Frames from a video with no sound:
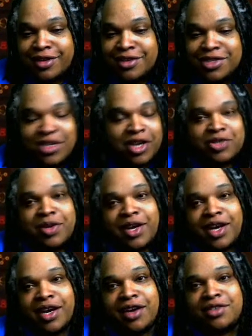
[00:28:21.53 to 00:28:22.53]

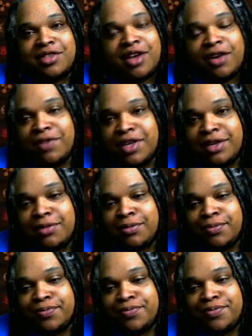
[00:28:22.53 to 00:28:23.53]
Starfleet.
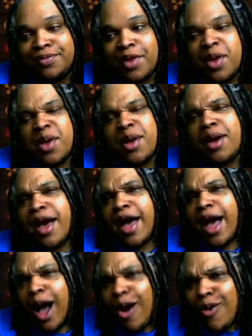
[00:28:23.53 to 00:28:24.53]

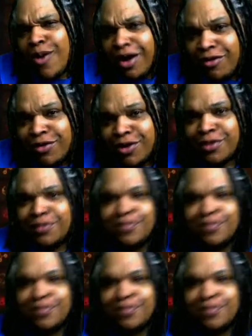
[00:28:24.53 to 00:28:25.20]
However,